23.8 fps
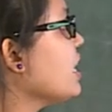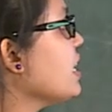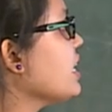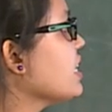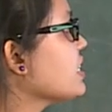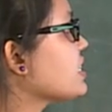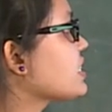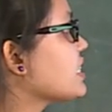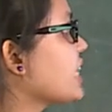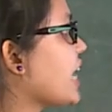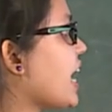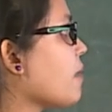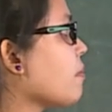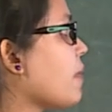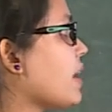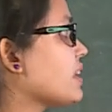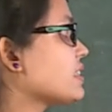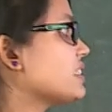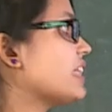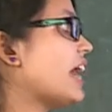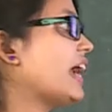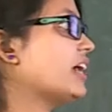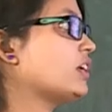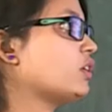is same as
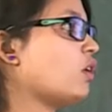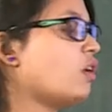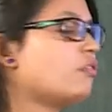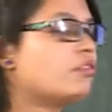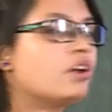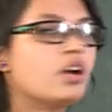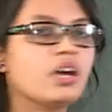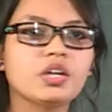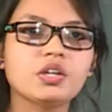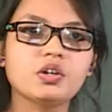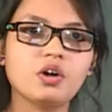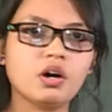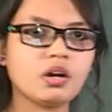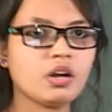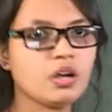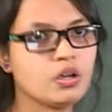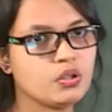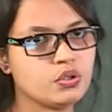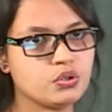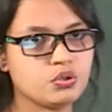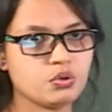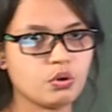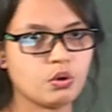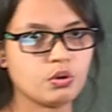that of your
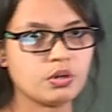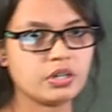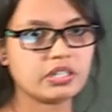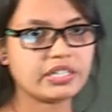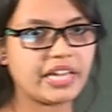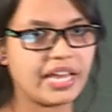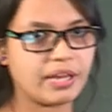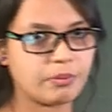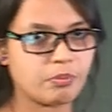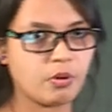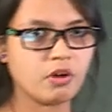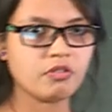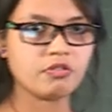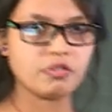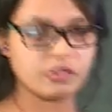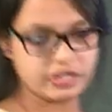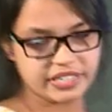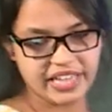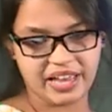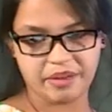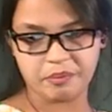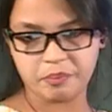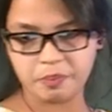zone type of dam.